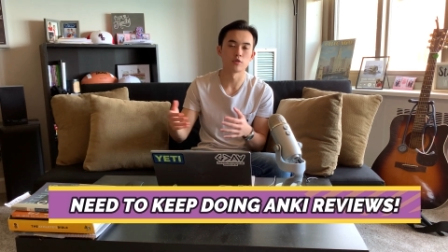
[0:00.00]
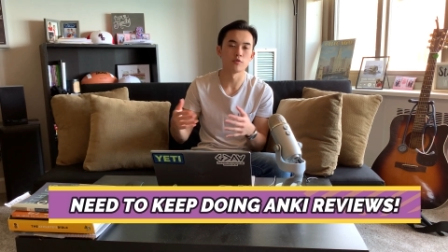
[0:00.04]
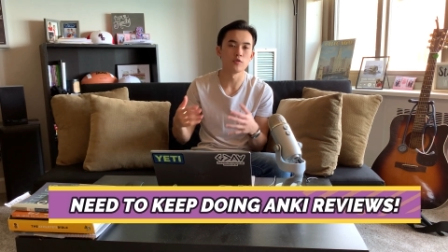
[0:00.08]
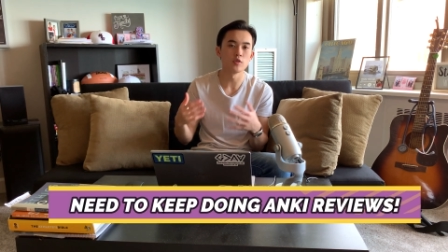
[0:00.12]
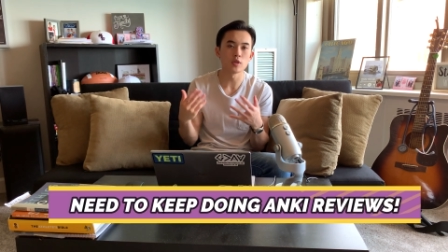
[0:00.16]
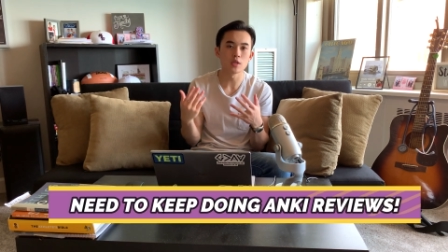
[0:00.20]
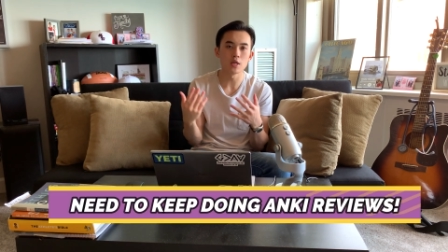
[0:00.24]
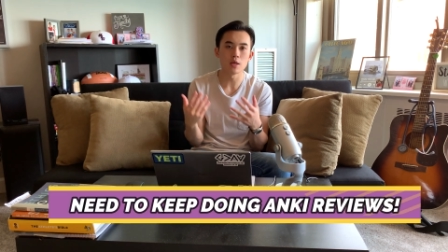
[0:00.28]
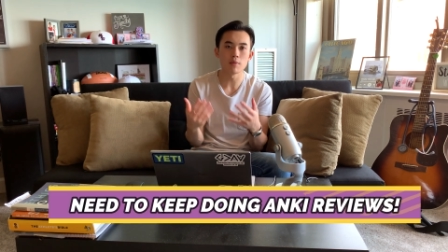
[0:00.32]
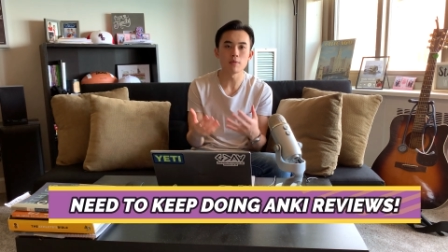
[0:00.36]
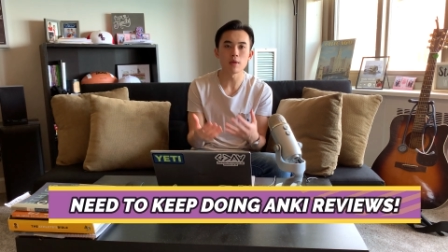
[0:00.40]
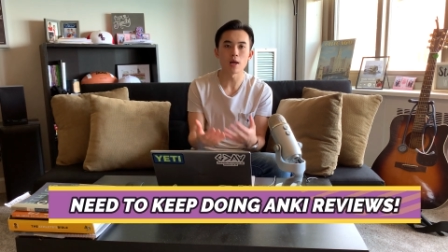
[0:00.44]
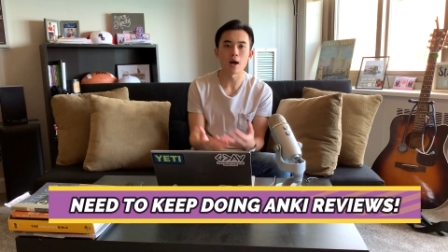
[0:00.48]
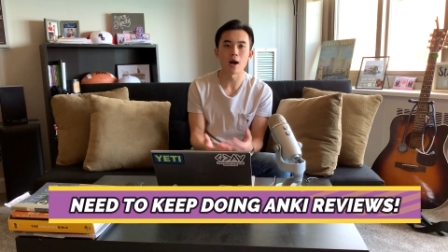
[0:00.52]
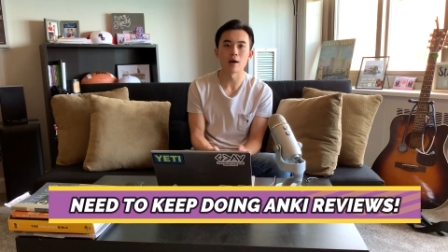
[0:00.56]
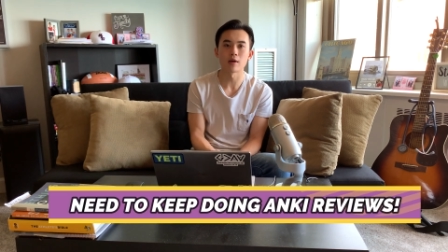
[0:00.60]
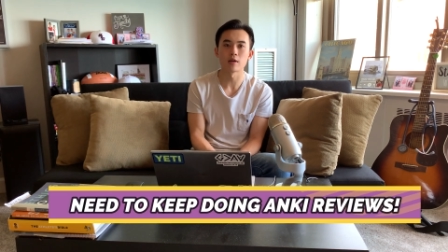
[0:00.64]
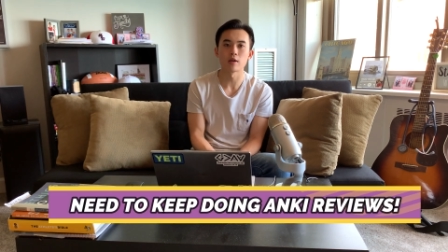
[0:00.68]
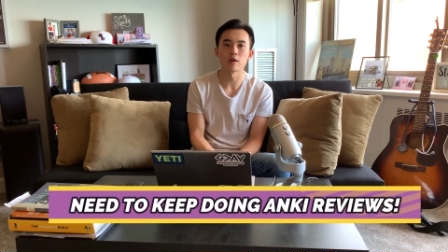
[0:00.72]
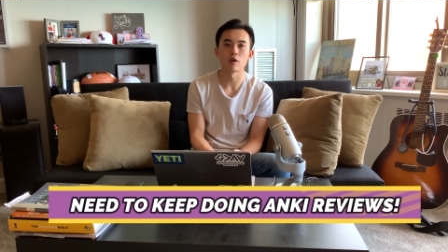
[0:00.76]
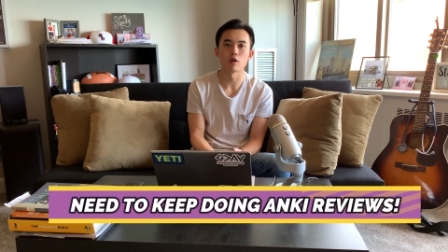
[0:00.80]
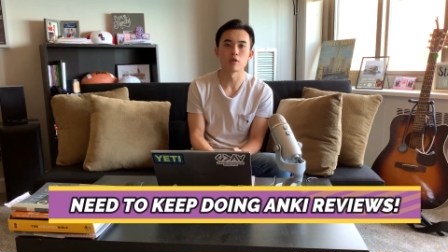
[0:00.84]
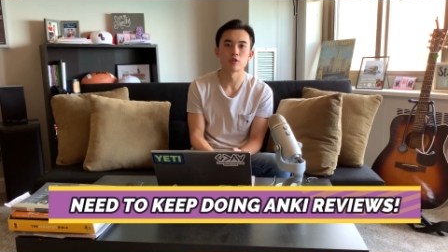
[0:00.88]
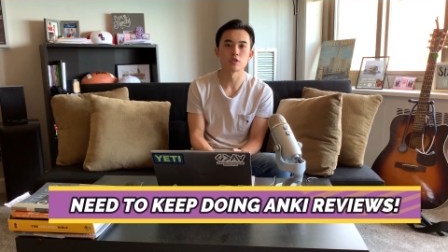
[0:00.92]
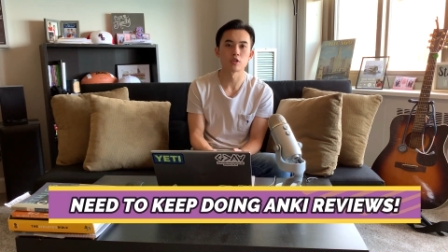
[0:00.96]
So if you keep the
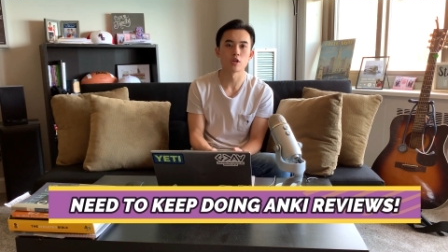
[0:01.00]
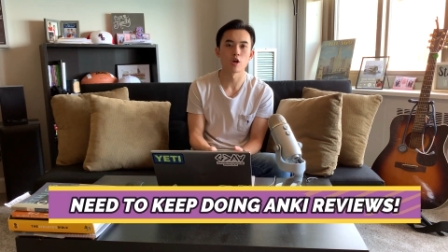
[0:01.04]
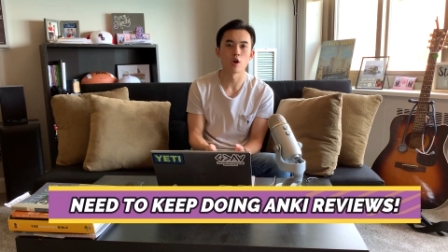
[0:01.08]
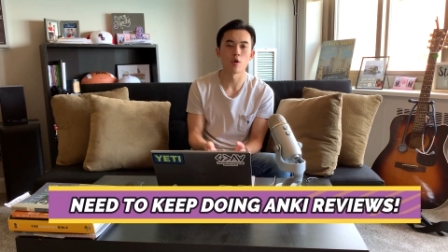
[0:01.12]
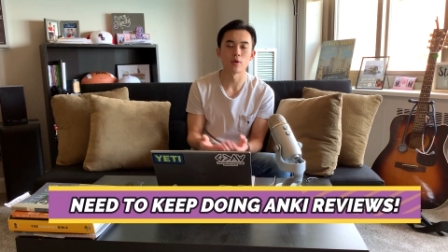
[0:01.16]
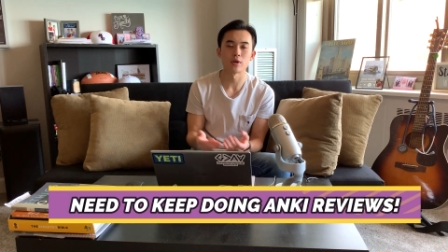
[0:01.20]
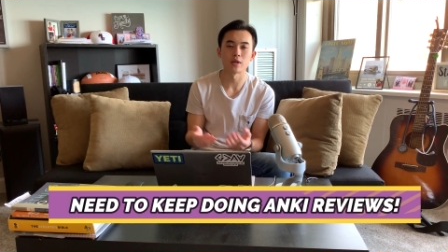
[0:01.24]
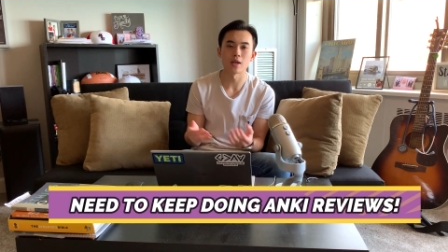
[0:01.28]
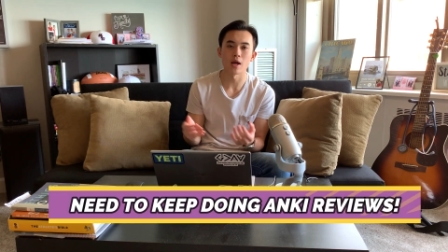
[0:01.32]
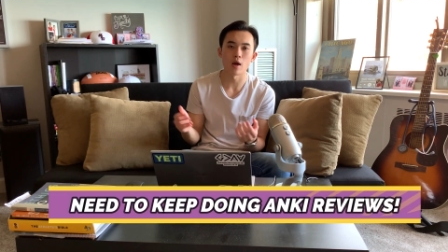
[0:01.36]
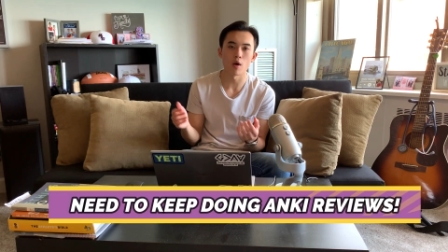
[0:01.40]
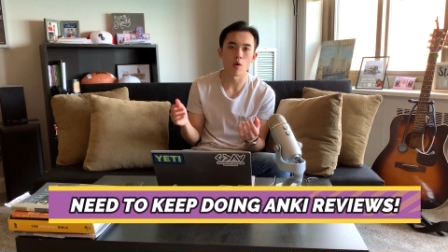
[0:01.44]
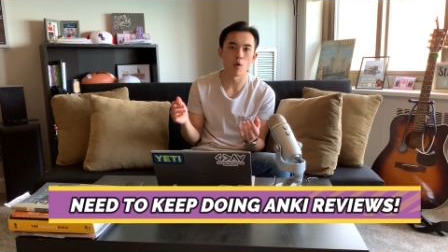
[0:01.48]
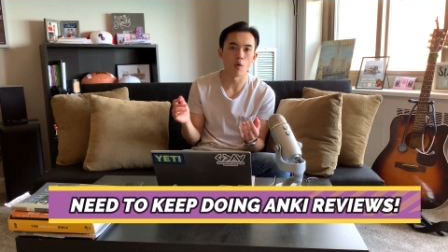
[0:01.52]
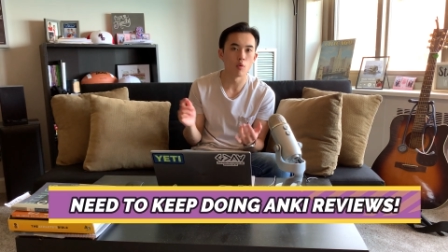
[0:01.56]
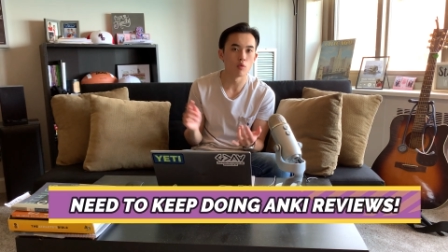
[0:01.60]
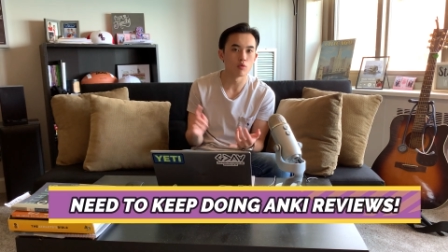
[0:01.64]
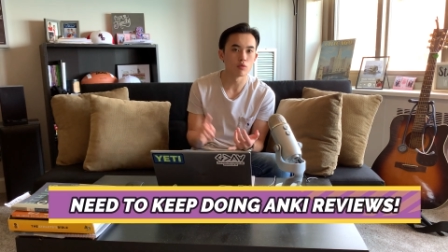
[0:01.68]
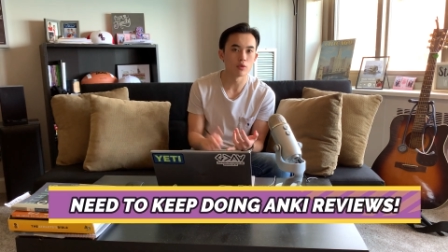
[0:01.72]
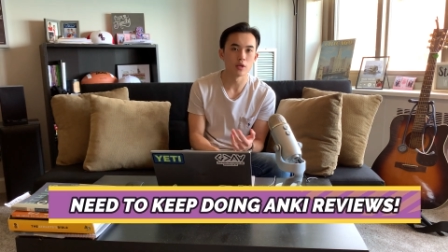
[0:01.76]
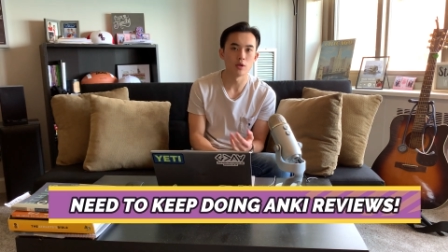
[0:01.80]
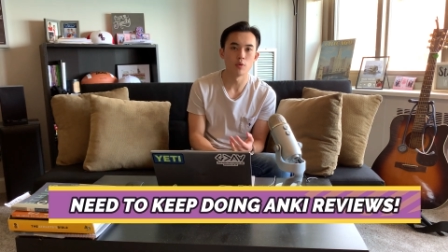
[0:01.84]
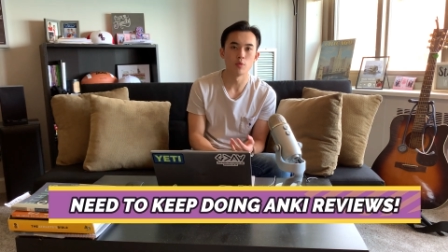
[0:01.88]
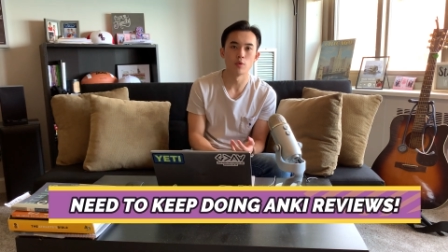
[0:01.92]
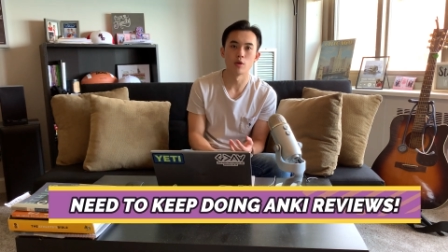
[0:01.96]
Anki cards going, not
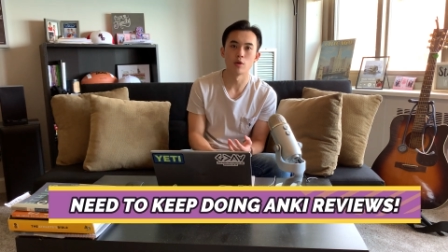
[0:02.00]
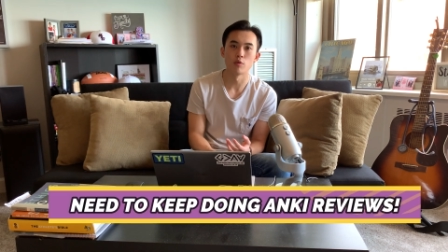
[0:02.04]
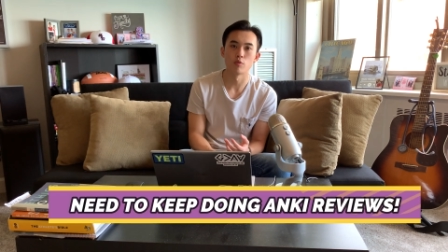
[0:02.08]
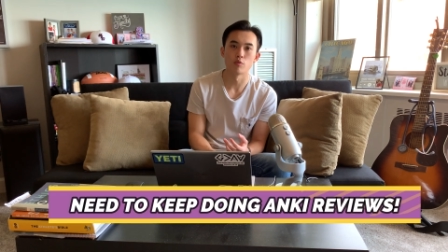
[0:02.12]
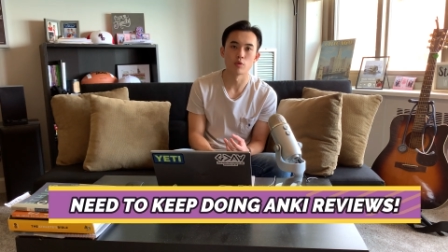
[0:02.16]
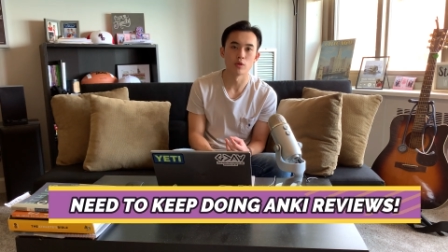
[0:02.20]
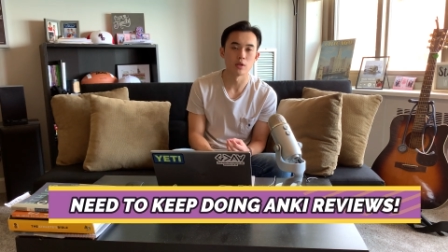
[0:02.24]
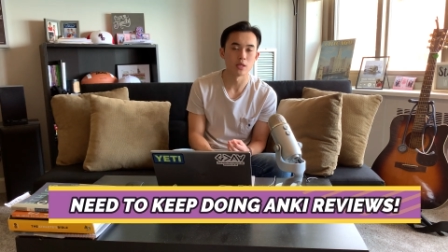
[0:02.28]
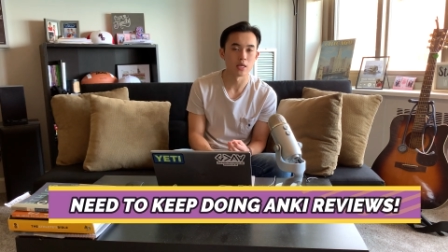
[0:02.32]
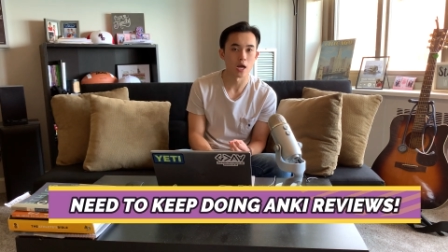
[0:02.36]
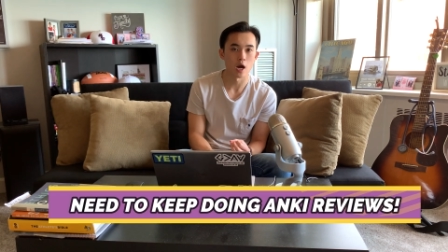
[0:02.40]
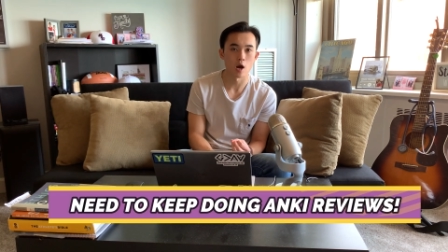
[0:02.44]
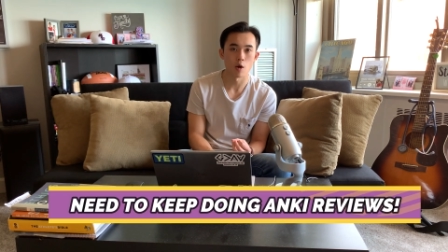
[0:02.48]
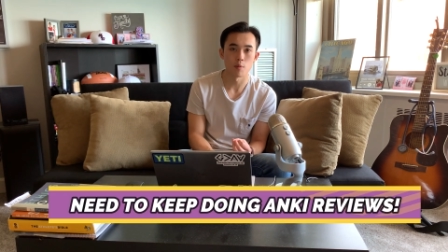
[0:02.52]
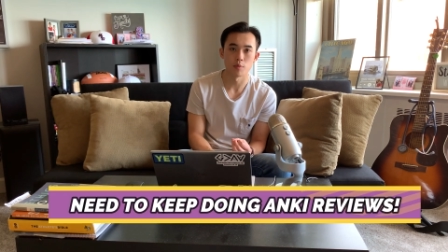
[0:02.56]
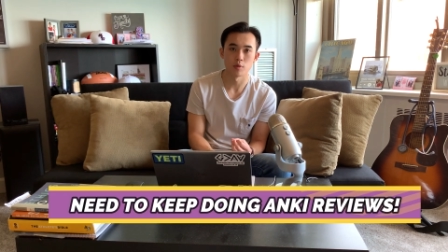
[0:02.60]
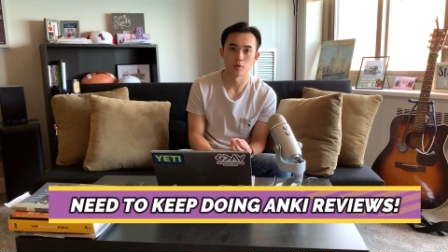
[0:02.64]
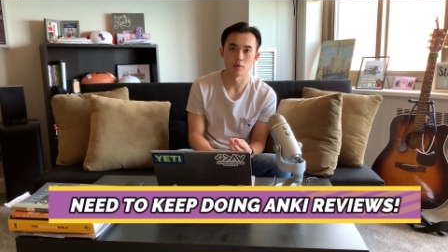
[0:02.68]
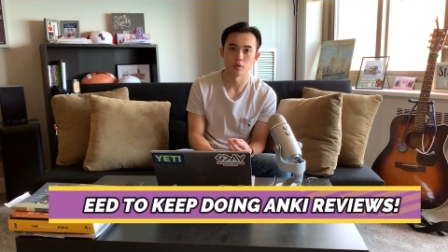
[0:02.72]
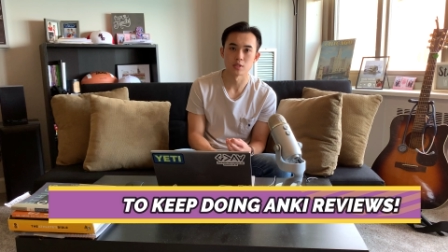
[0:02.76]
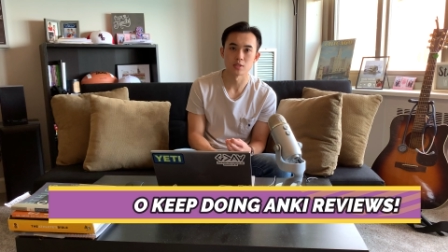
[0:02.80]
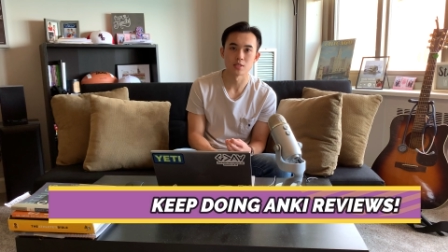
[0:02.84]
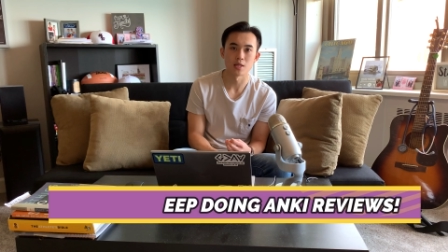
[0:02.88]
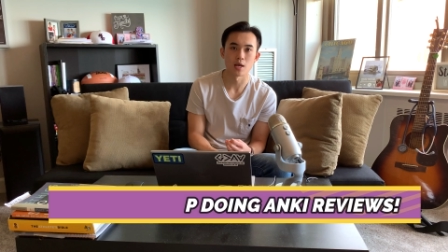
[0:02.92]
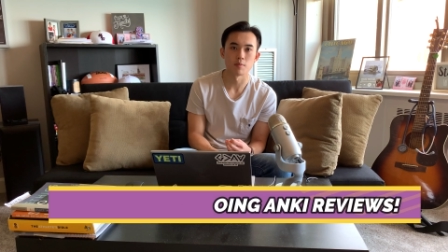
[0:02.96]
only will it really help you
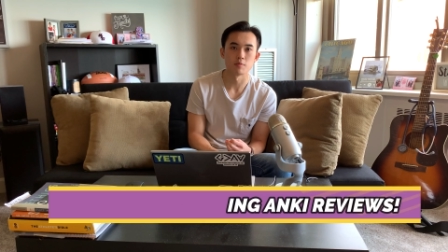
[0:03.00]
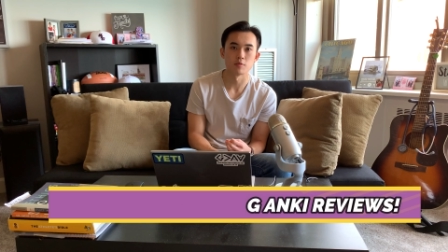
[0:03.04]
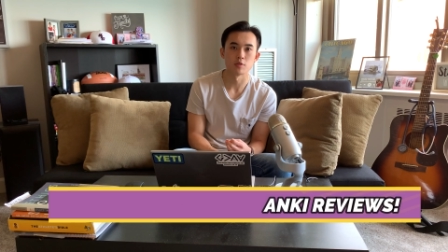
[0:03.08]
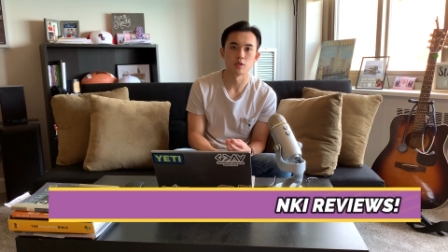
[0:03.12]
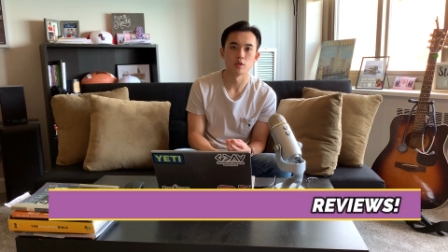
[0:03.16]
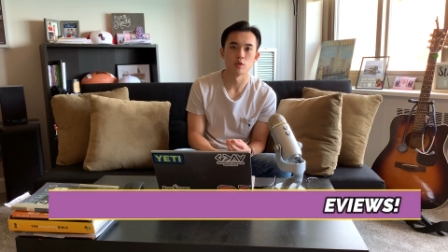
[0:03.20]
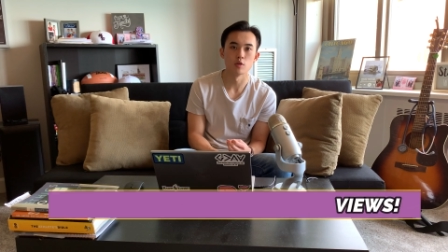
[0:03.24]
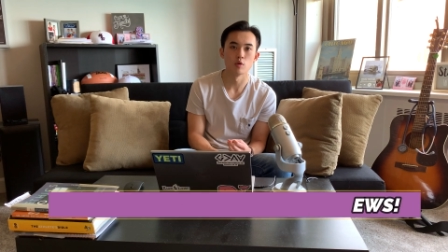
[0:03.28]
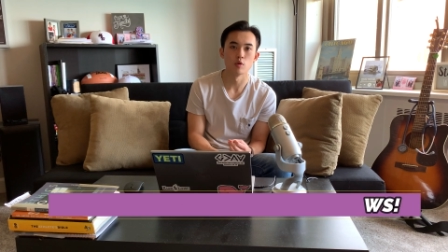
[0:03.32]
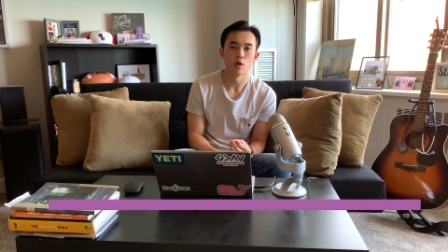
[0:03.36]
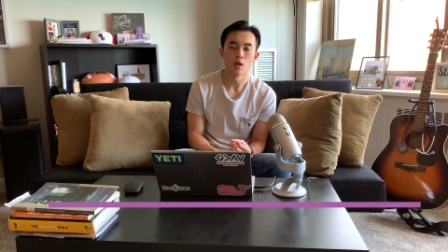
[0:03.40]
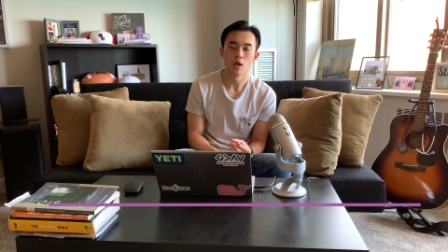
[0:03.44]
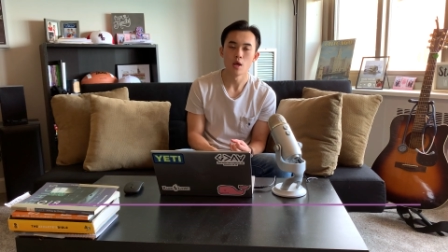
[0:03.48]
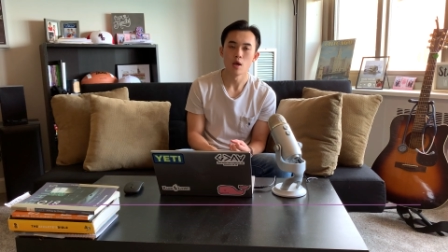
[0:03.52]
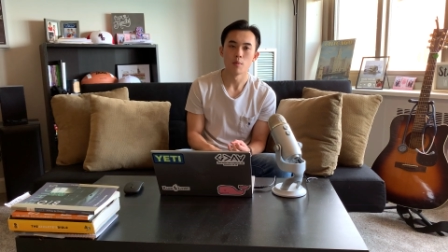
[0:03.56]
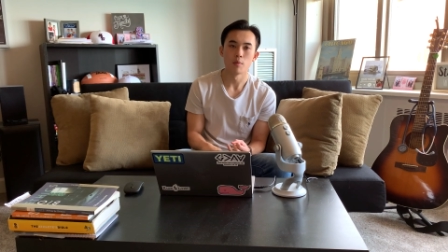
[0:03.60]
on step two,